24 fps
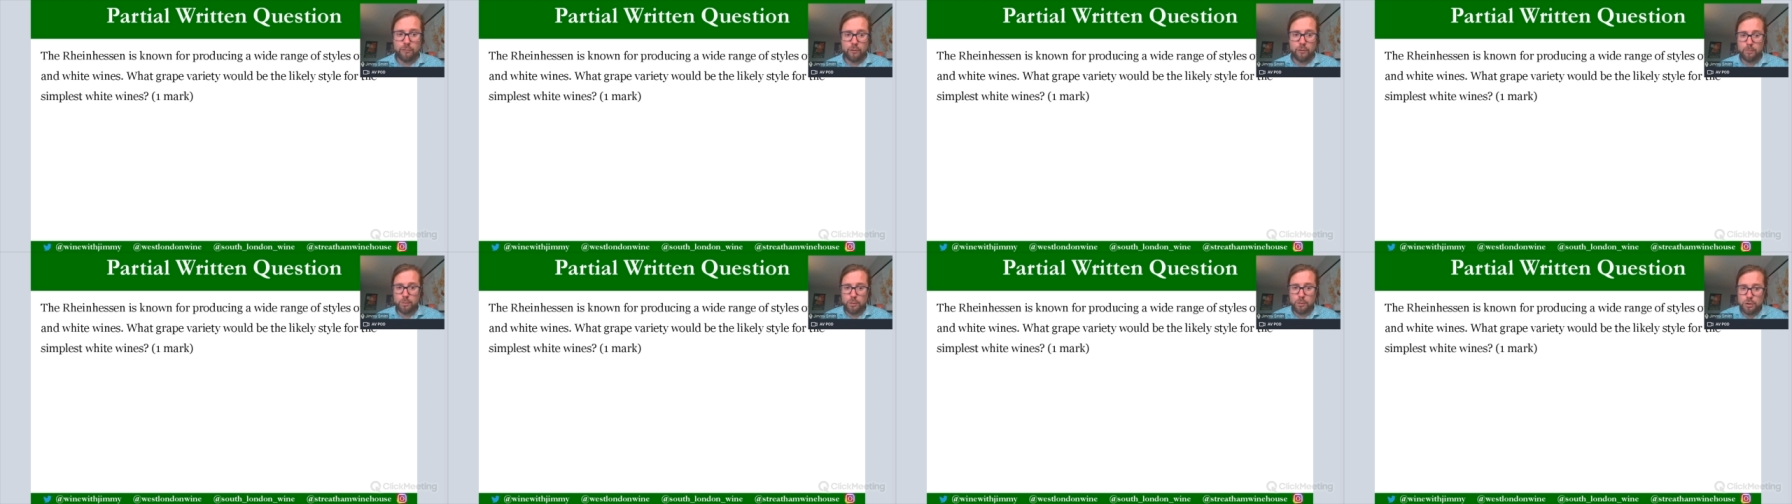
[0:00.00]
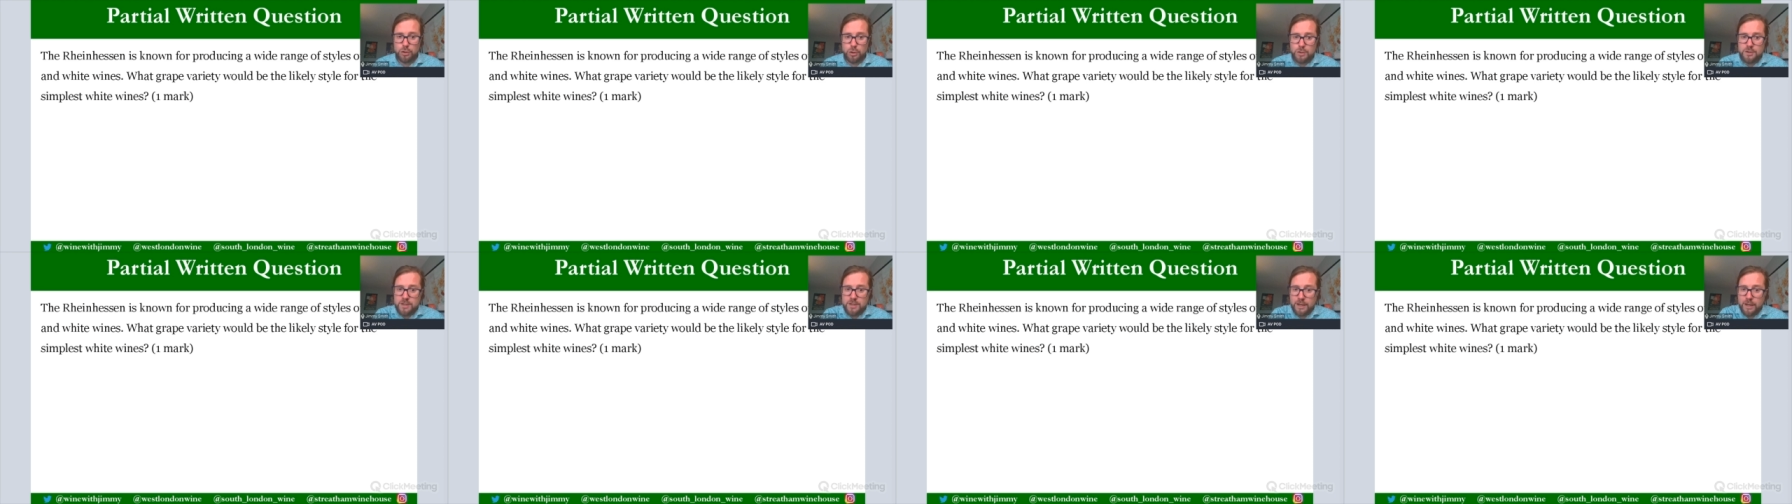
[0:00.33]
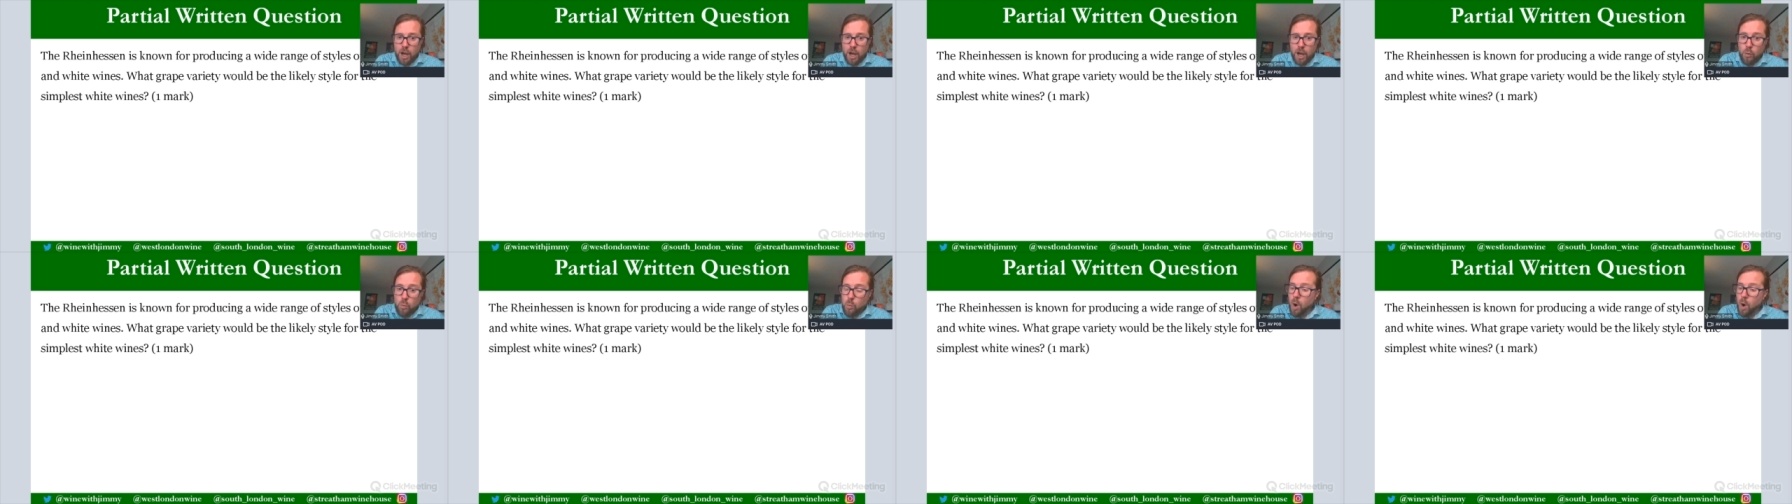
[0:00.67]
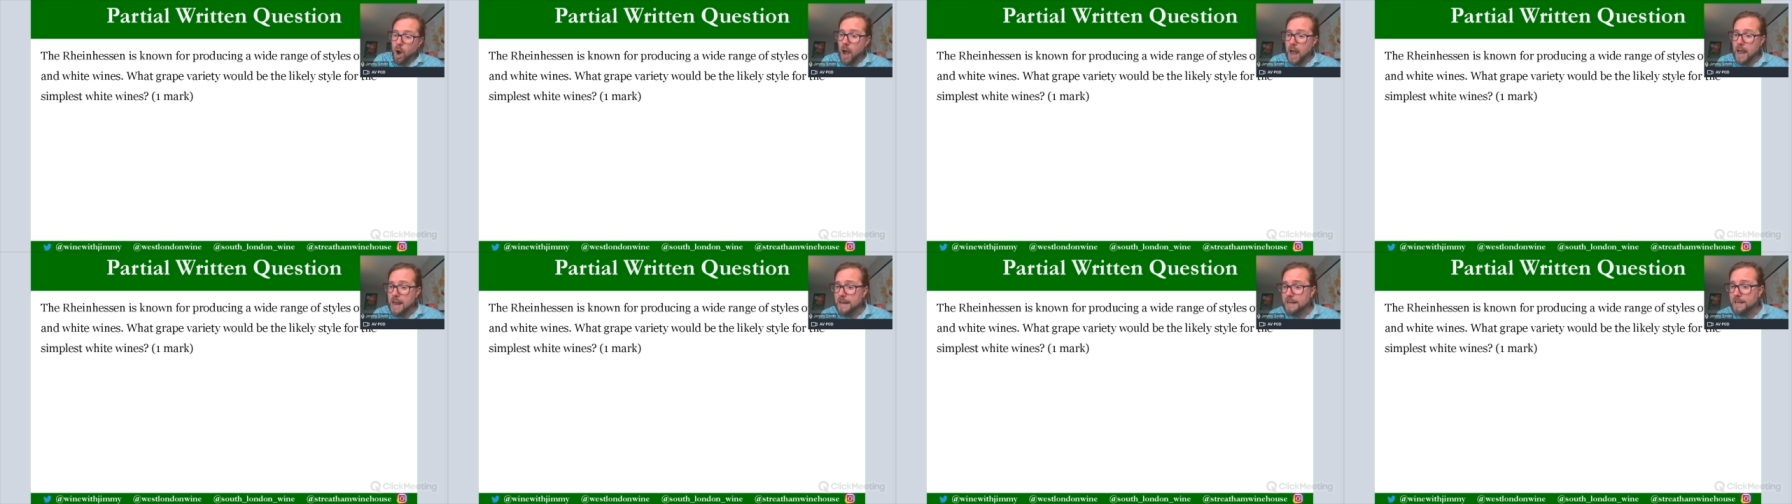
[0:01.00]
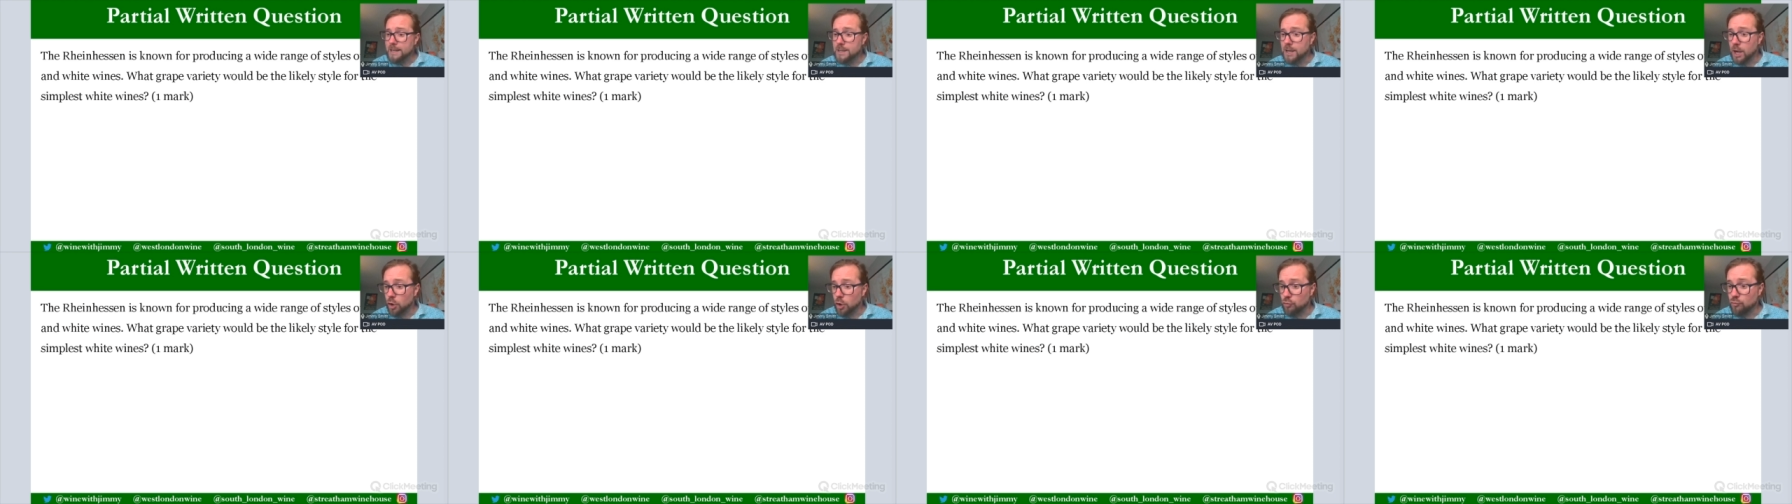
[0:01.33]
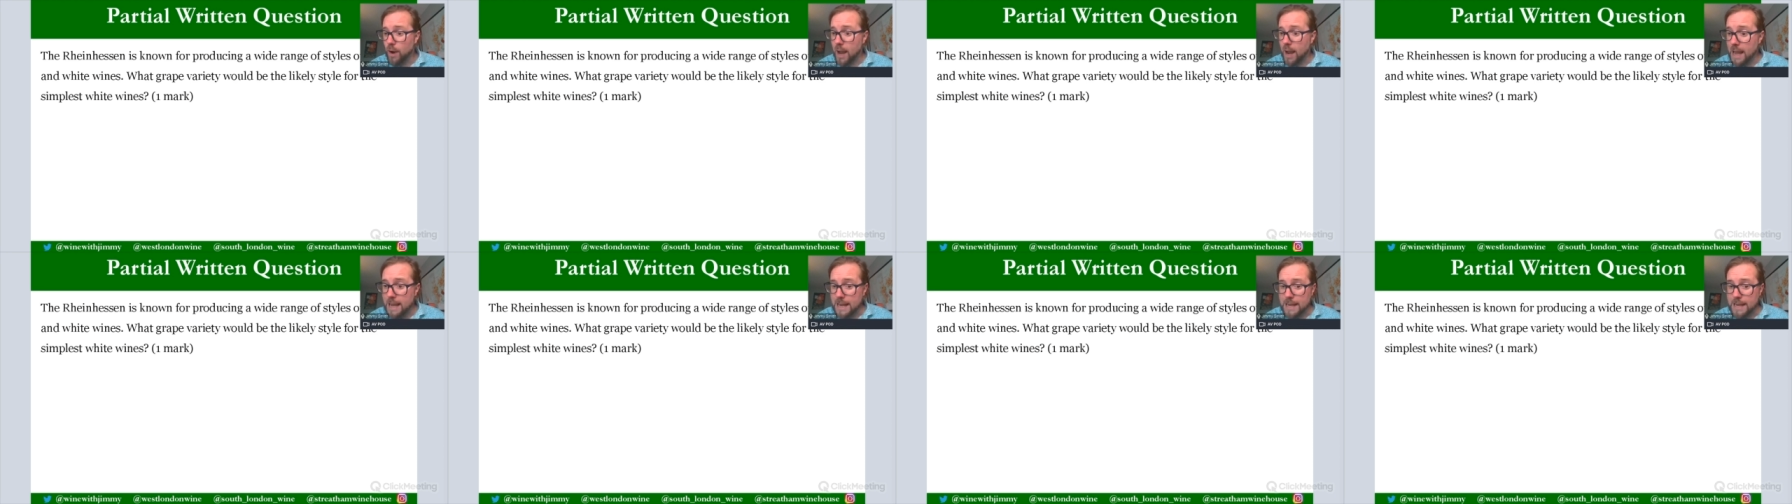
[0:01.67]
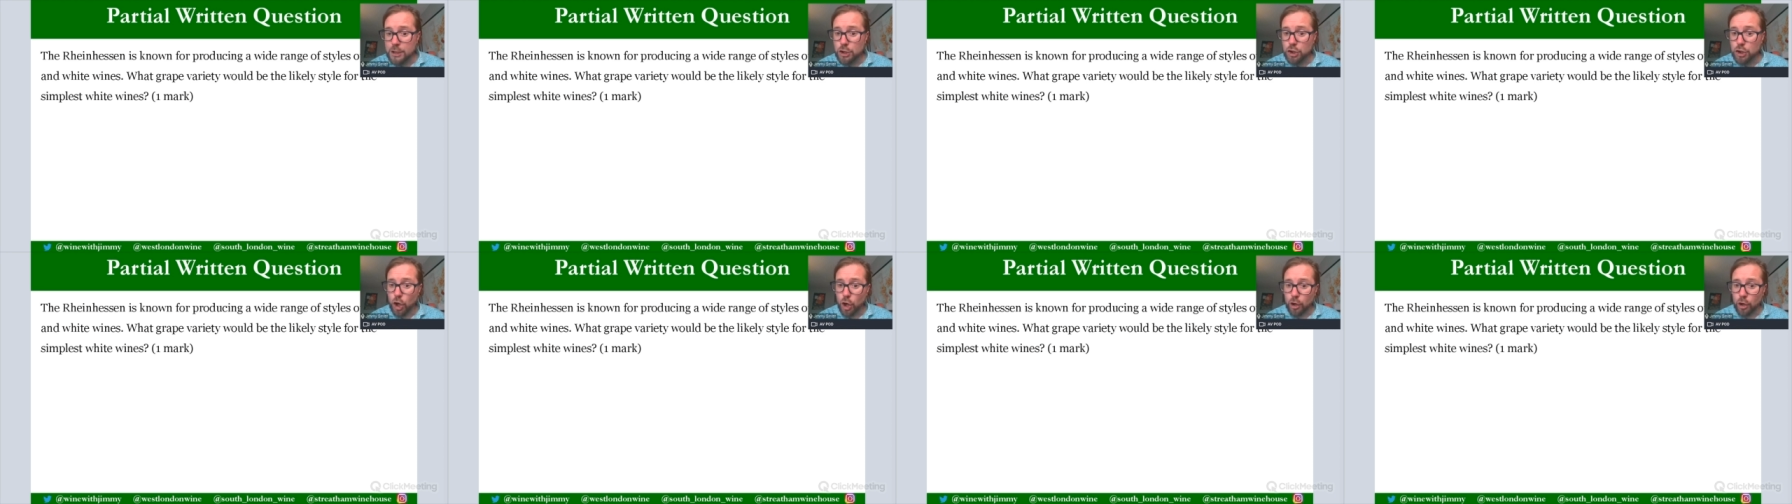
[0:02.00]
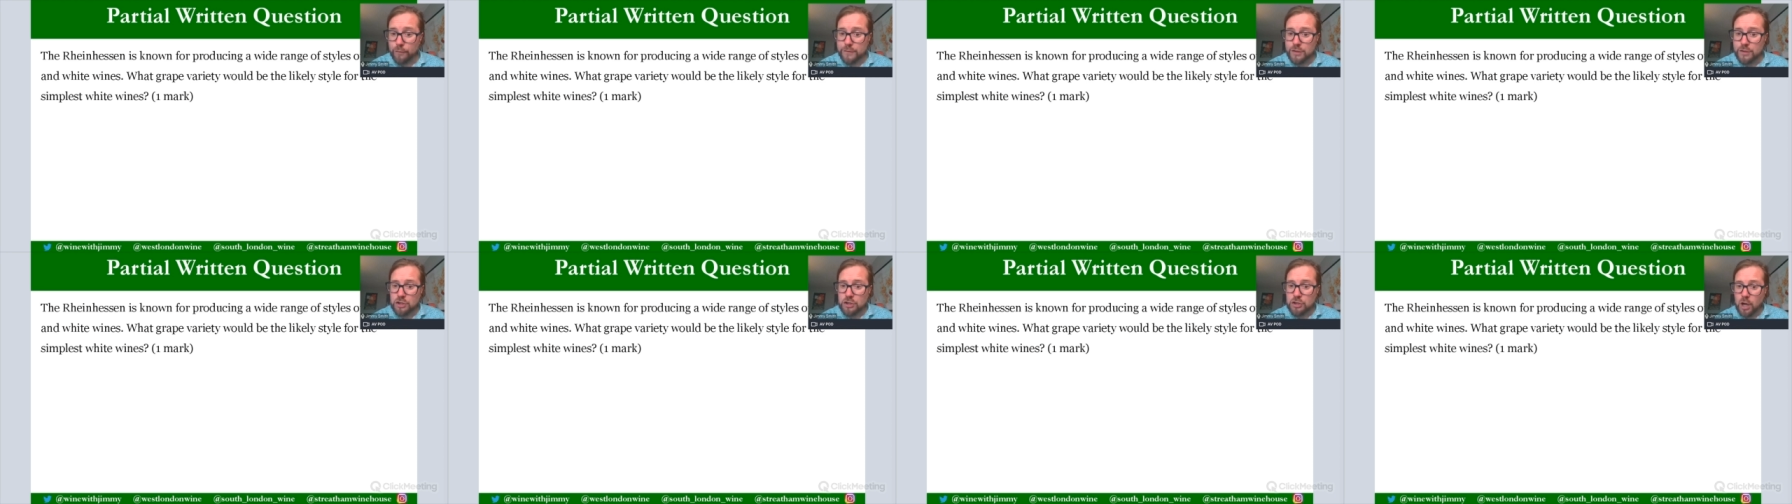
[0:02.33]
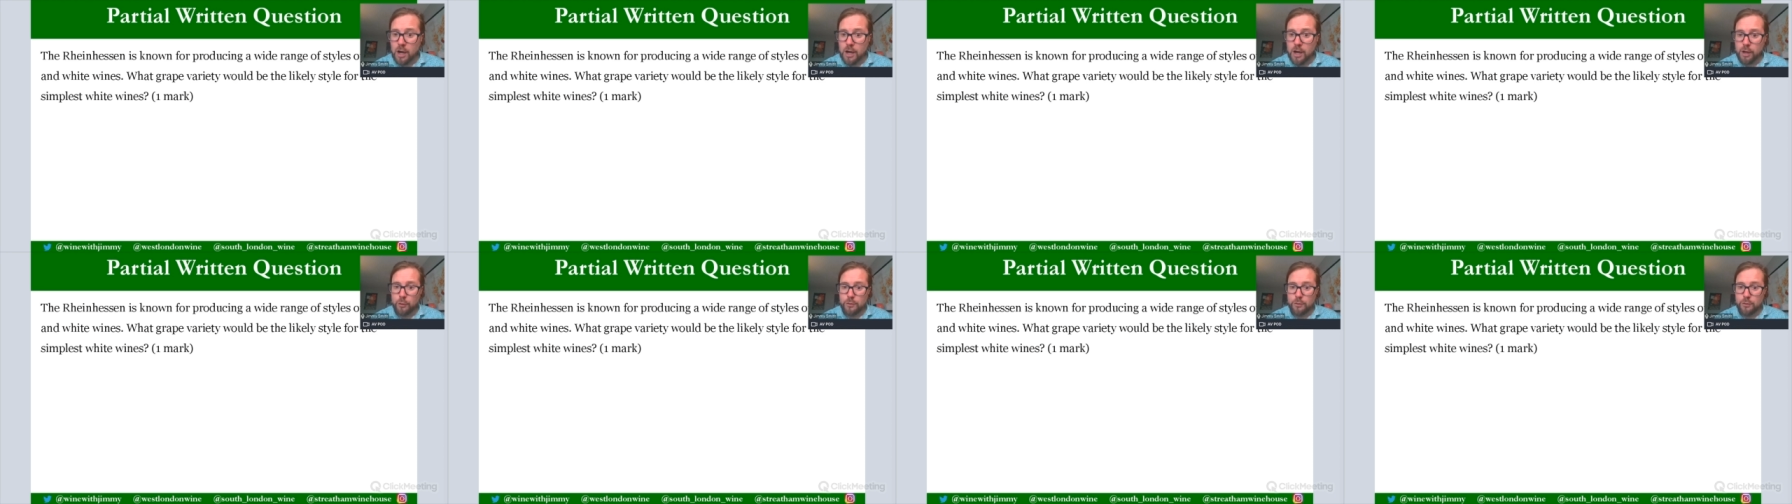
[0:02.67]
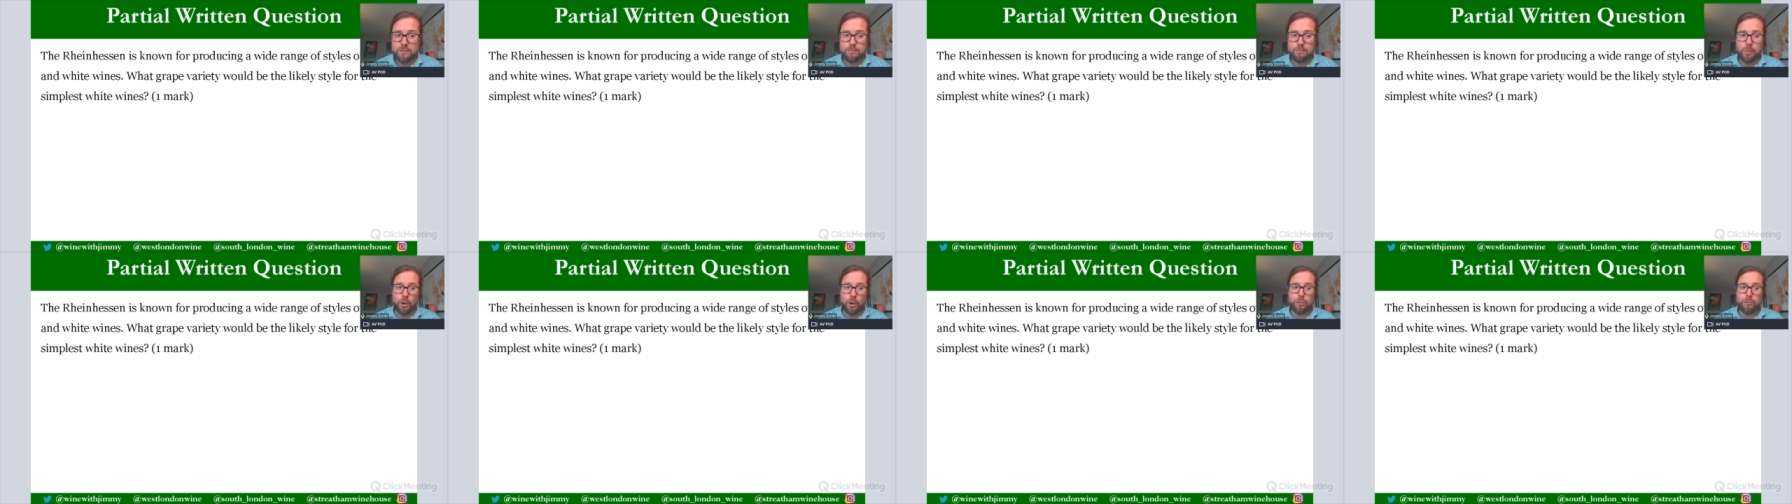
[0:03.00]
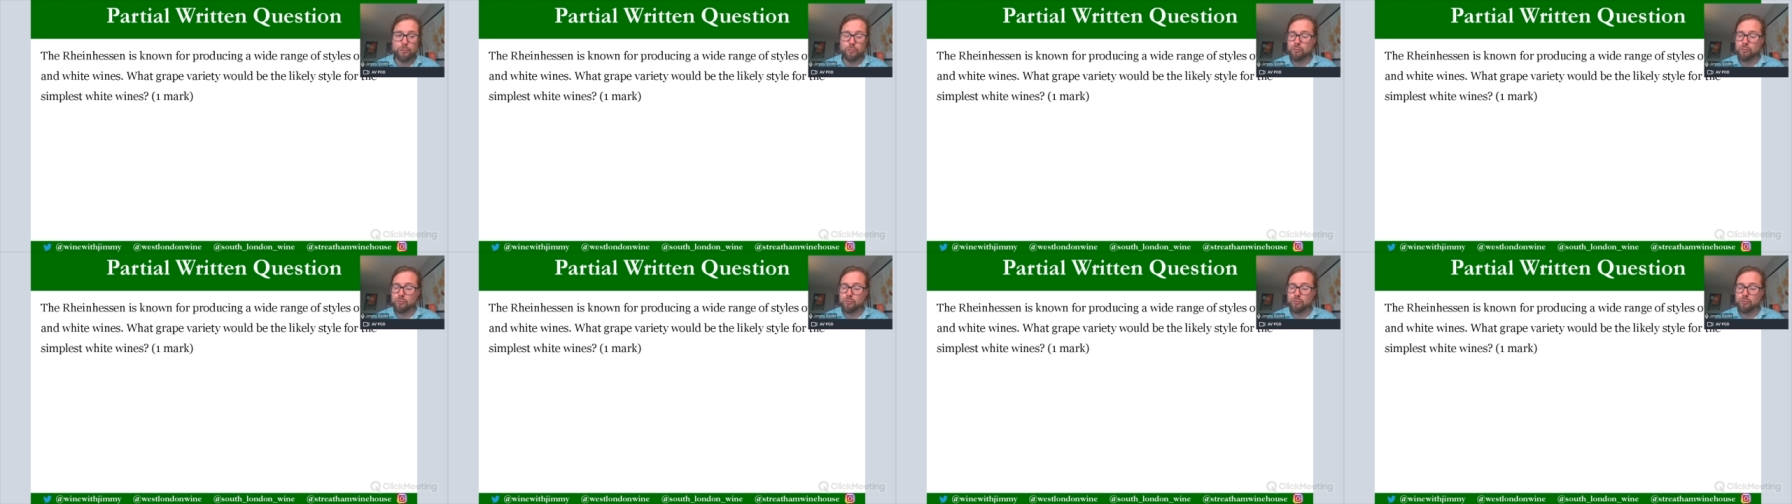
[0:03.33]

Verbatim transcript: for producing a wide range of styles of both